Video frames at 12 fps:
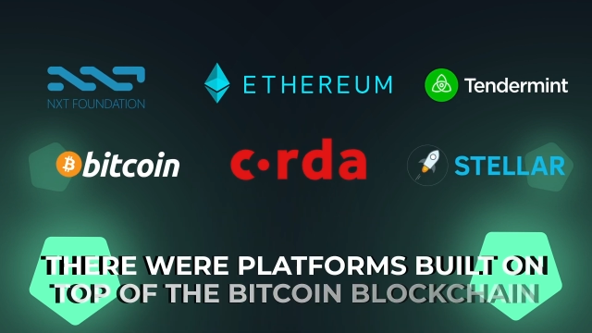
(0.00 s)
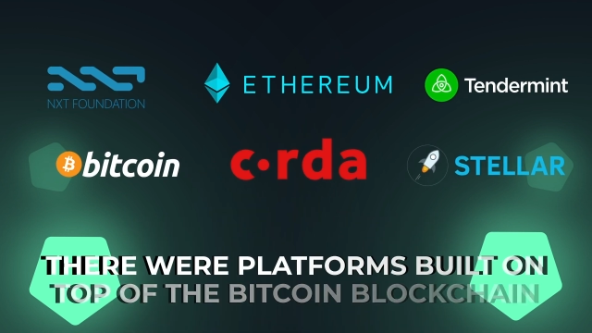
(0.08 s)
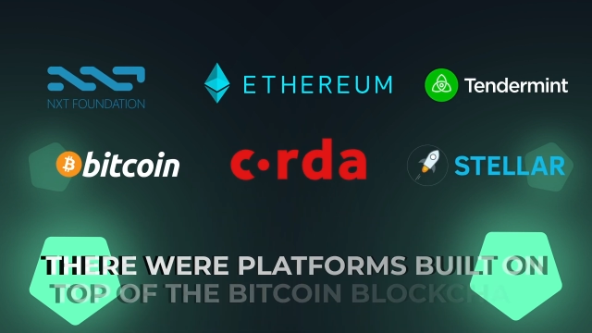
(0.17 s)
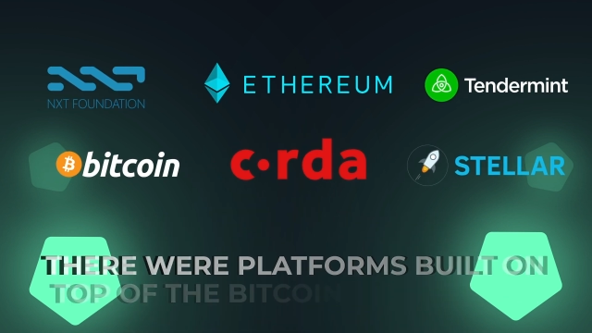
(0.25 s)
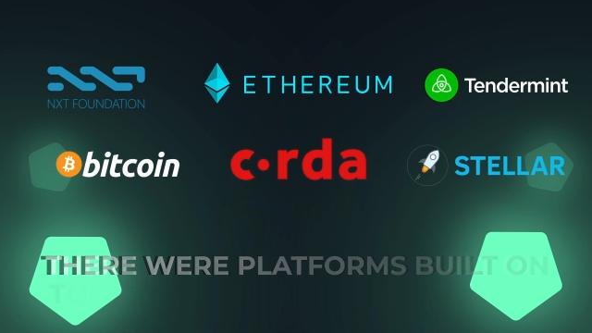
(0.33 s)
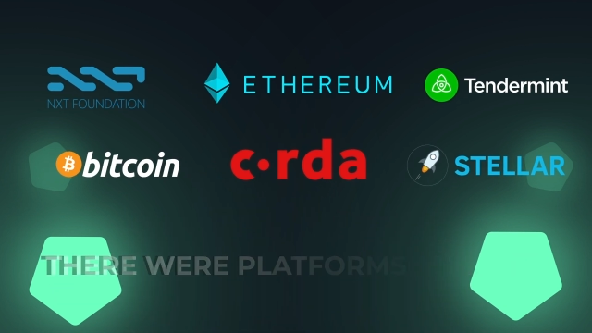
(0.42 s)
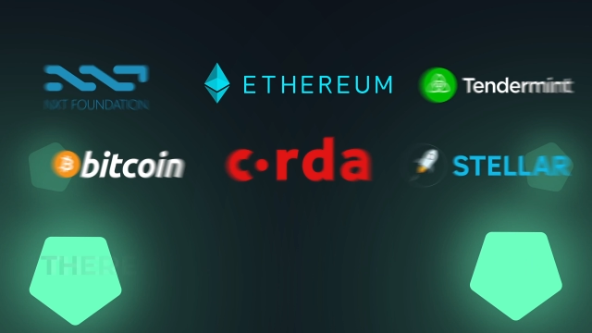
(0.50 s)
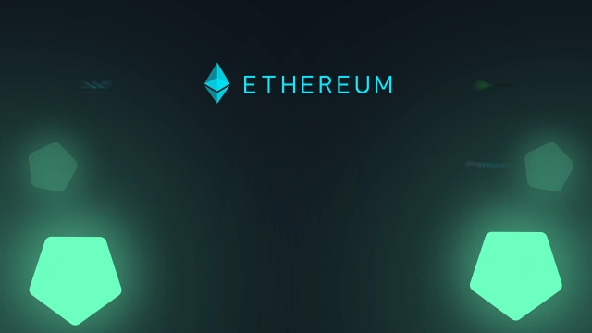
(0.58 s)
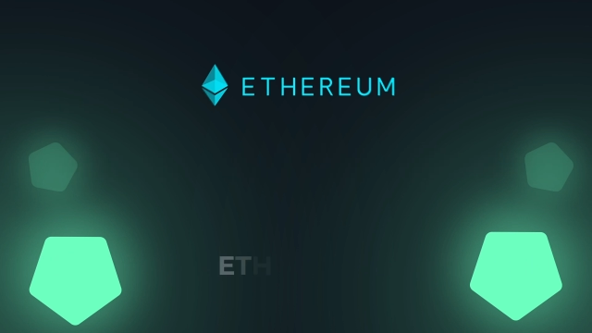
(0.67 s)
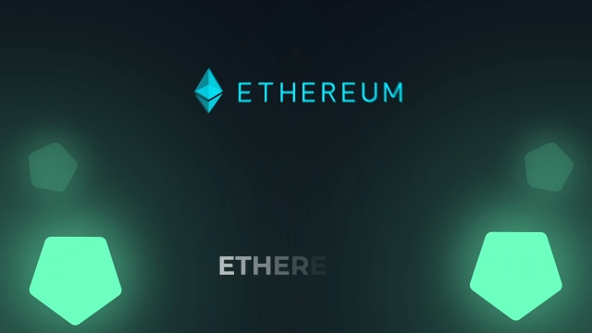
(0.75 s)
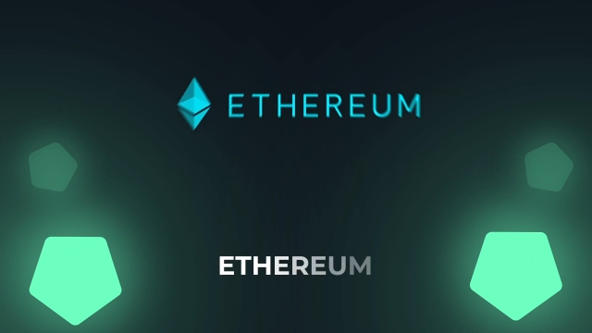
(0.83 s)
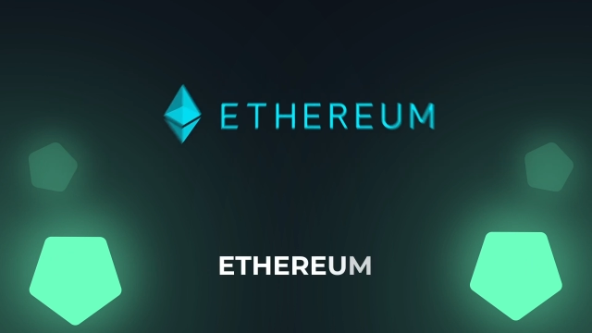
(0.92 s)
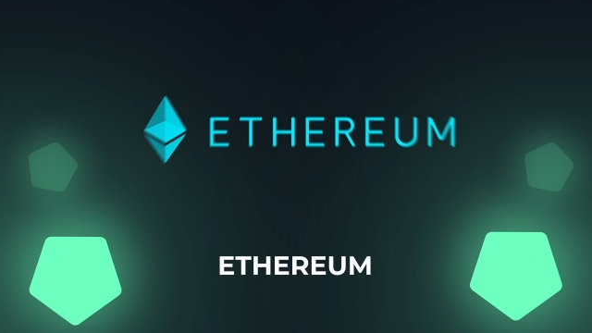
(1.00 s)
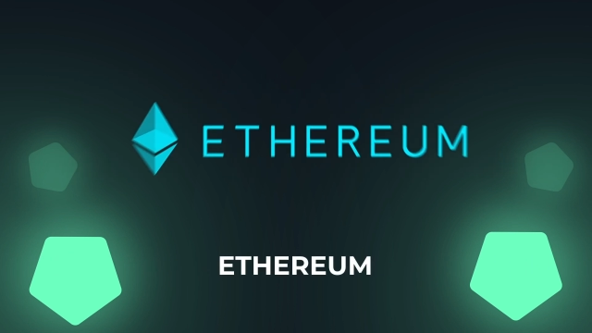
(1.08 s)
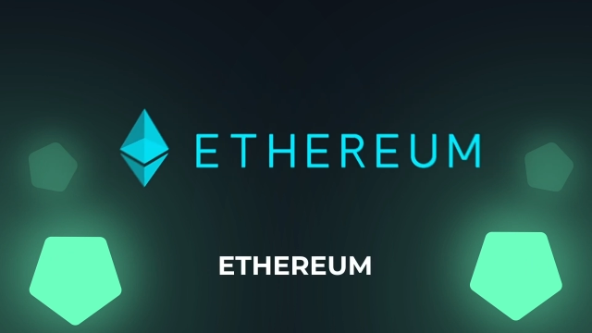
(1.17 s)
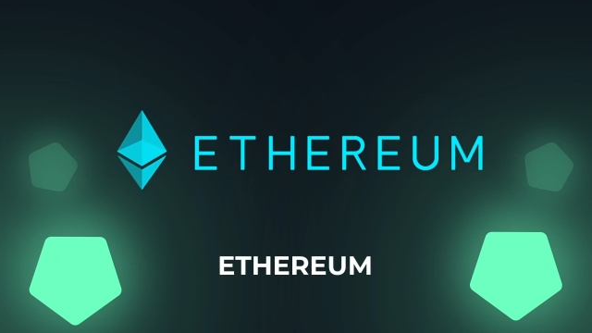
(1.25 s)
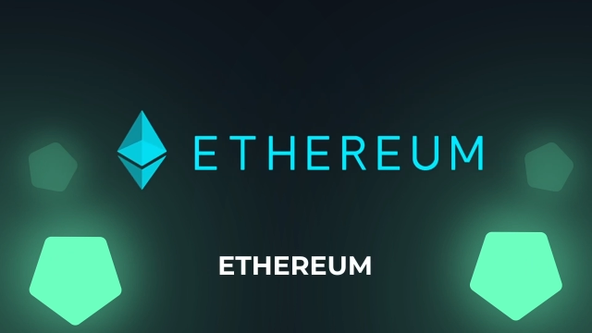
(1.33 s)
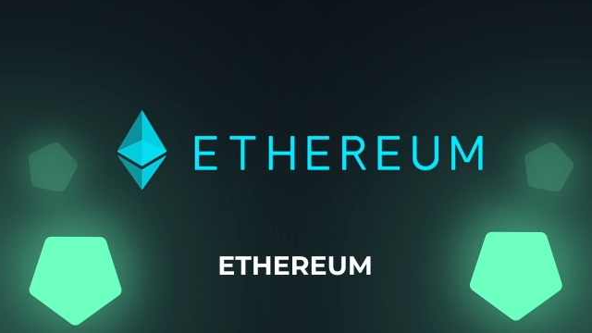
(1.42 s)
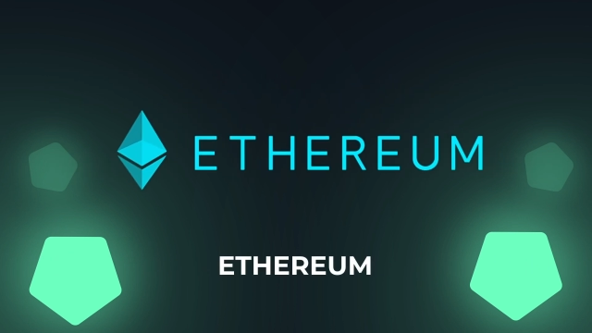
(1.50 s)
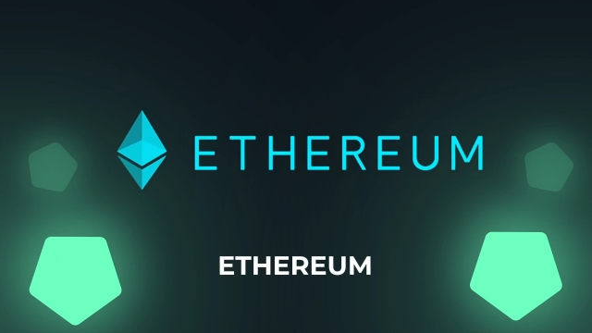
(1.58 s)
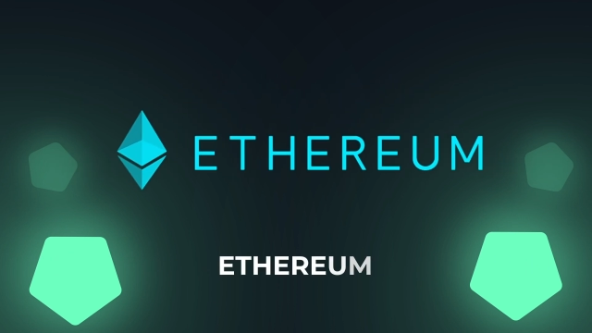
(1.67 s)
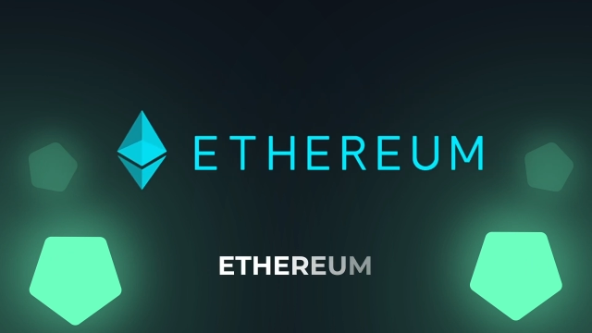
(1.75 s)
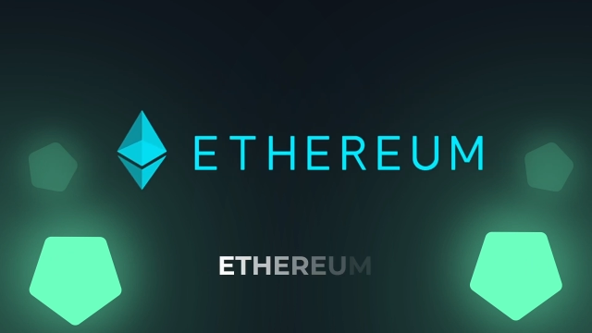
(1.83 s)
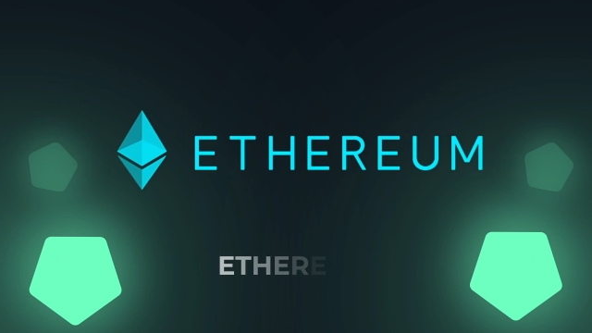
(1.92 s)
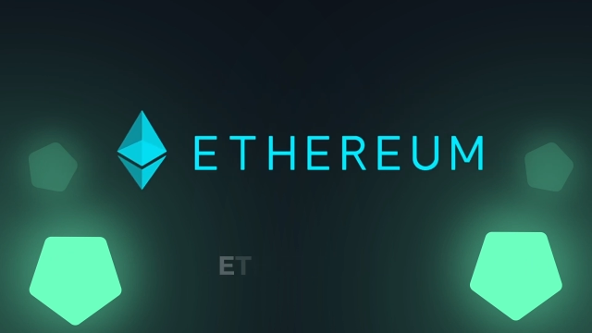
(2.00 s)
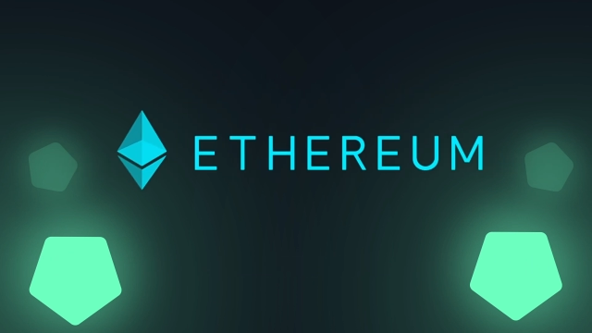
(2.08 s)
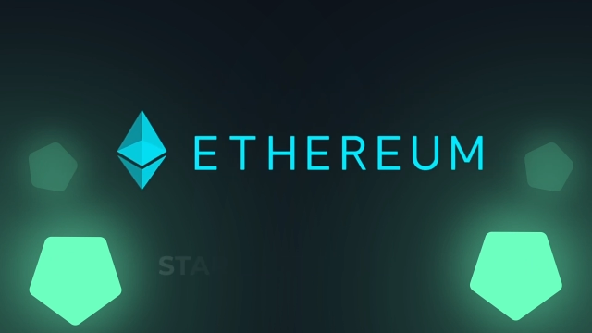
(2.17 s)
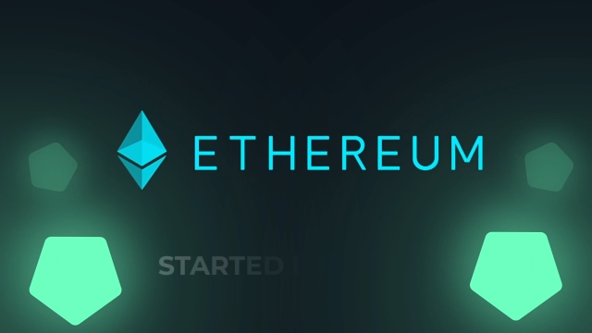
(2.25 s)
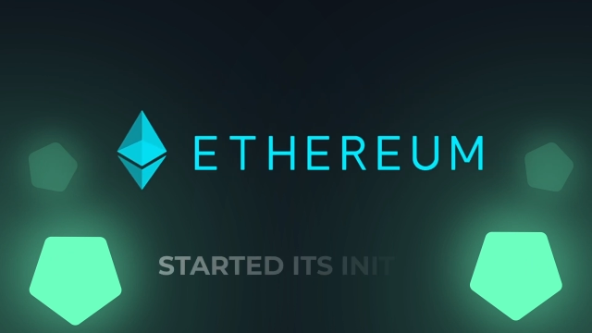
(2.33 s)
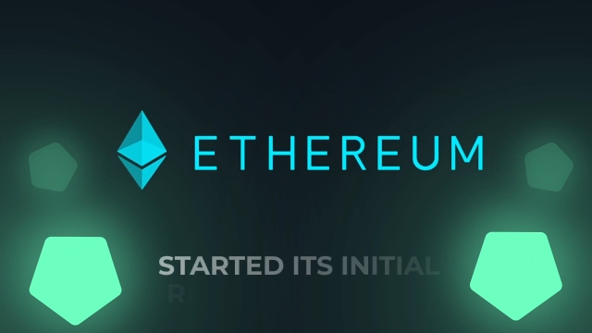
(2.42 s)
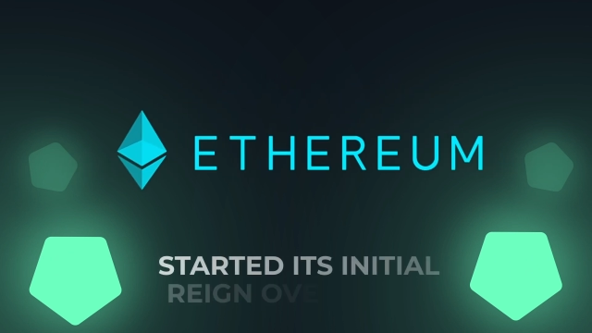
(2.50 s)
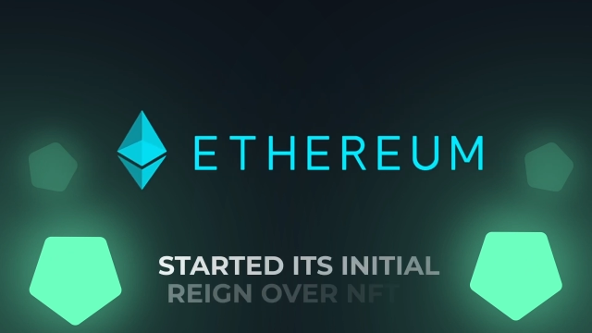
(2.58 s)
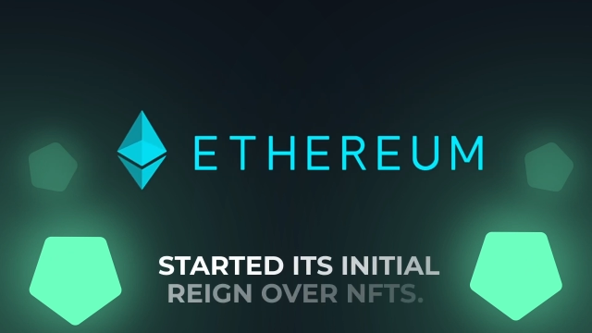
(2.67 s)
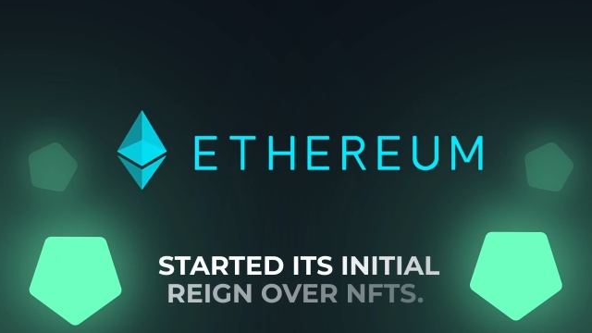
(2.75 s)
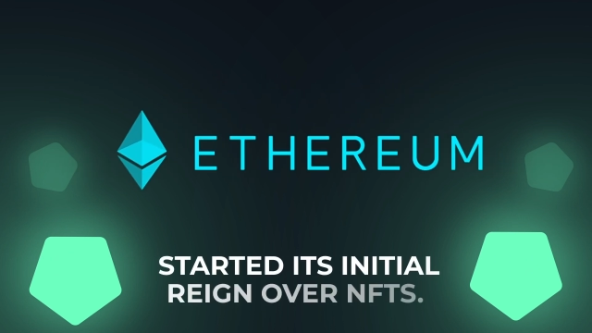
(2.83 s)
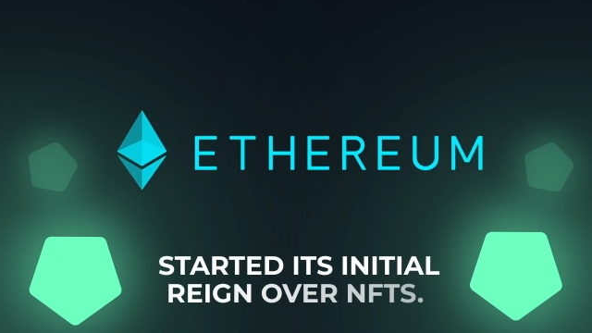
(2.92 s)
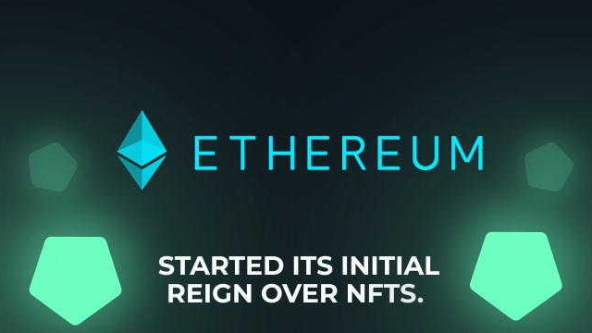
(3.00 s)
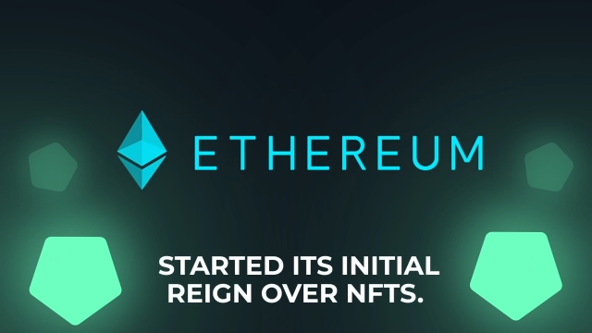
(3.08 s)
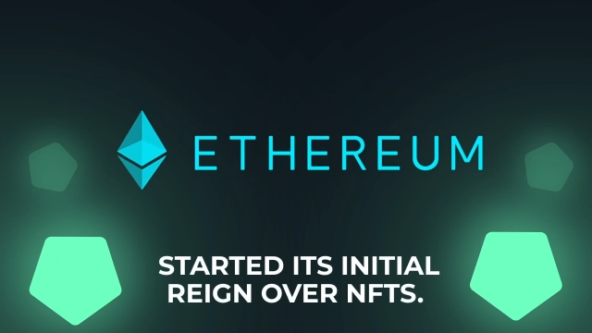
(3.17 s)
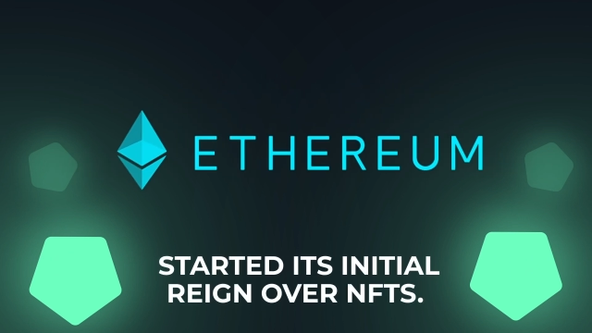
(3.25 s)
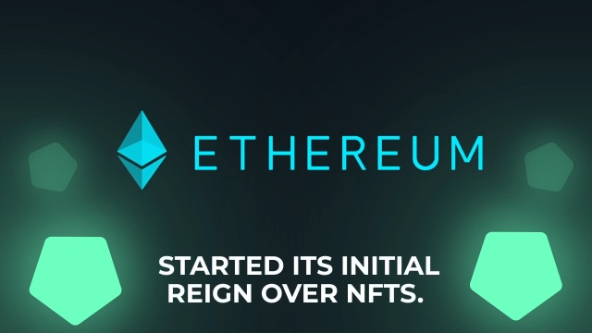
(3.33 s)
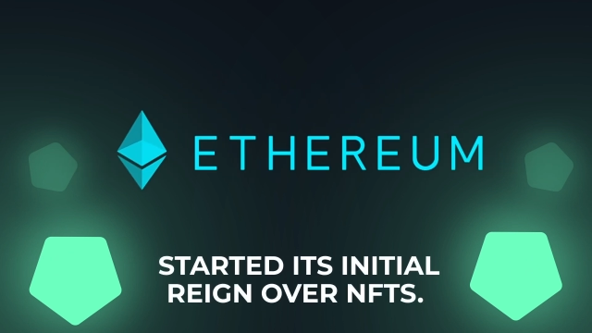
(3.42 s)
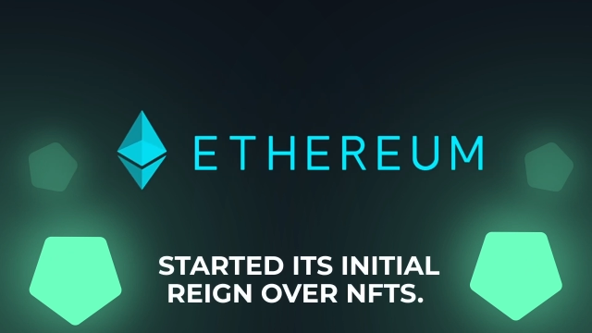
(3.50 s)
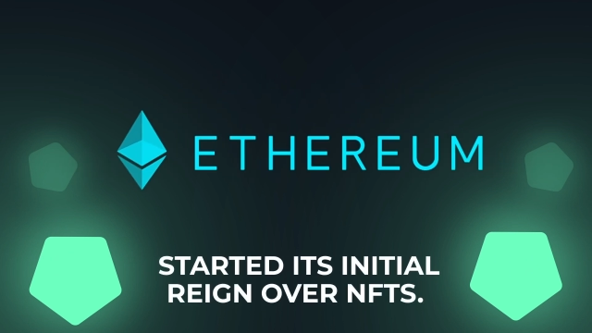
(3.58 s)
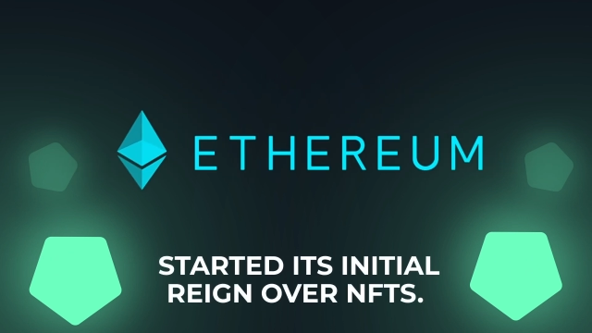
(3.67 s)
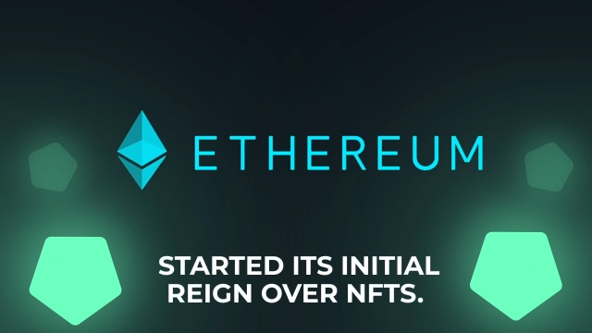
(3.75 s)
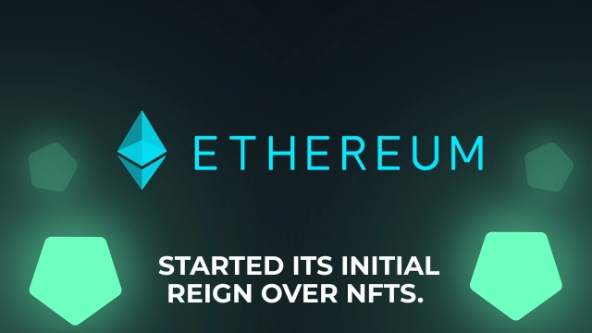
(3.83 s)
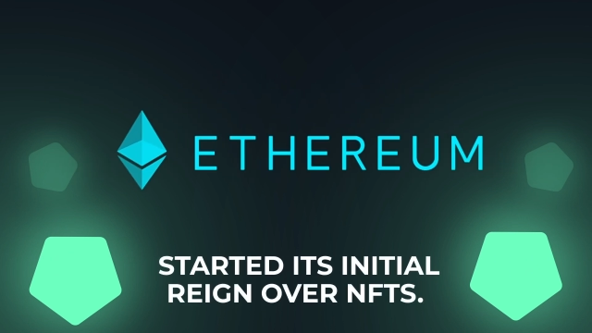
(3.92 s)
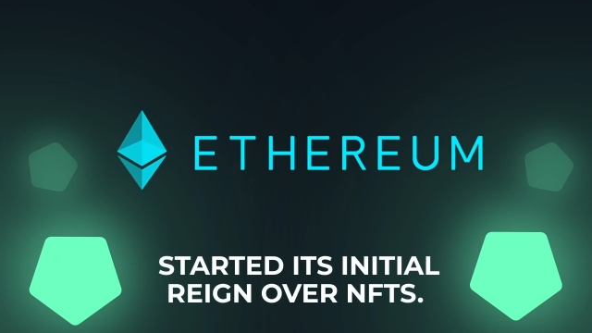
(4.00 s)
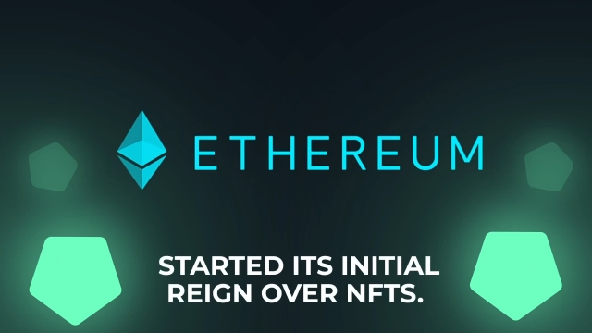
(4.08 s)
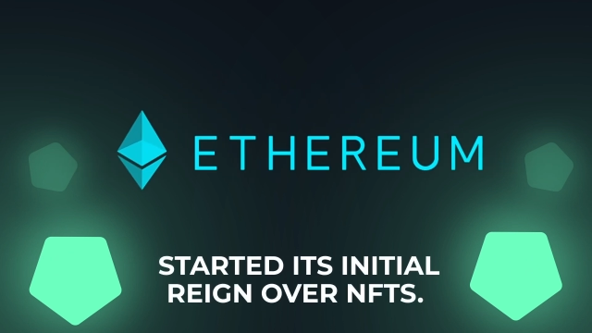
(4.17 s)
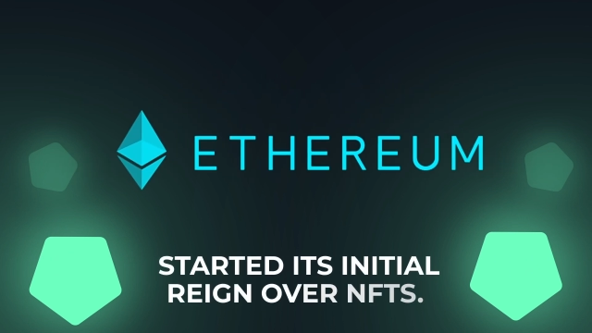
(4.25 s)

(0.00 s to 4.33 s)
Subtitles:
Nobody's mouth can be seen.